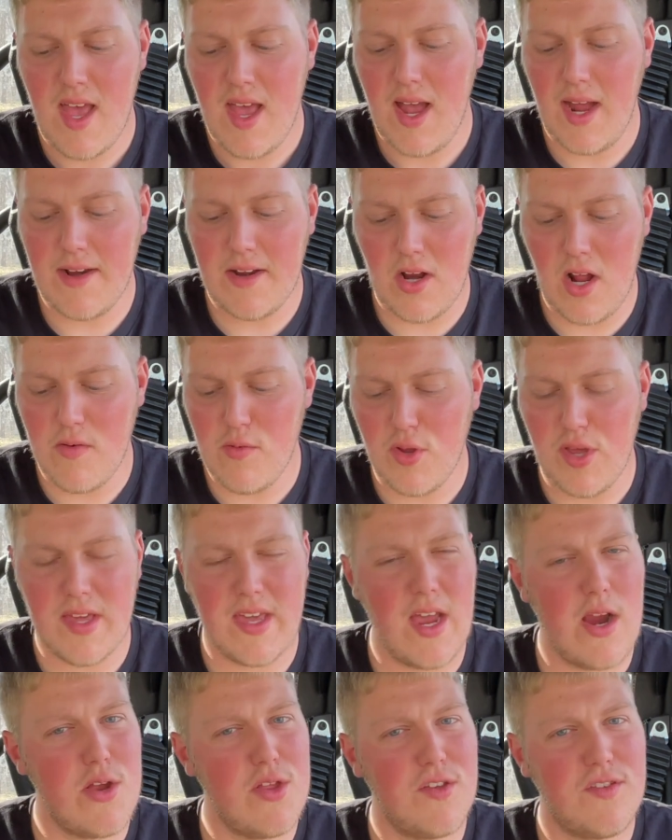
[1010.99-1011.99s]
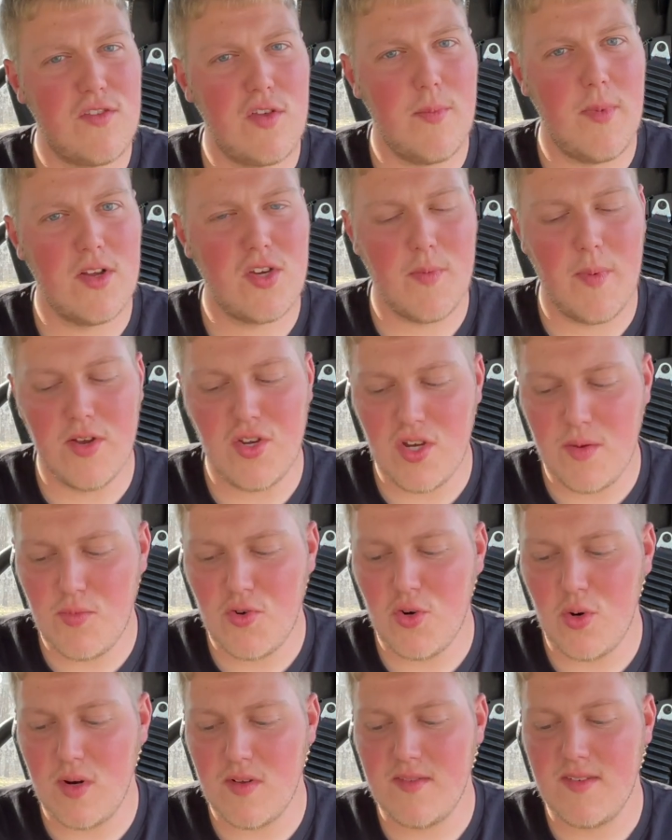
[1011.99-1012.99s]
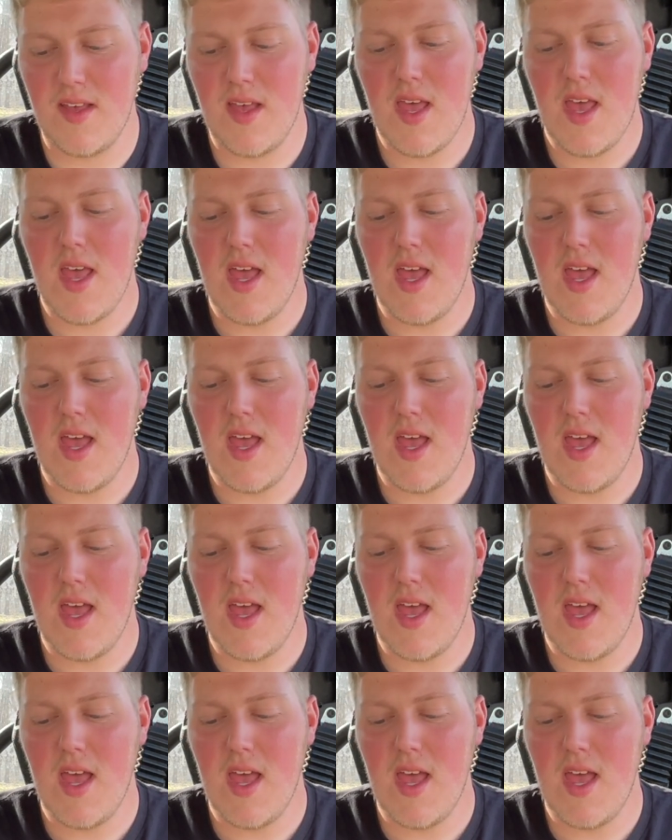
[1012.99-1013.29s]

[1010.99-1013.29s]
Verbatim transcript: I do not really carry this too much in my gym shorts.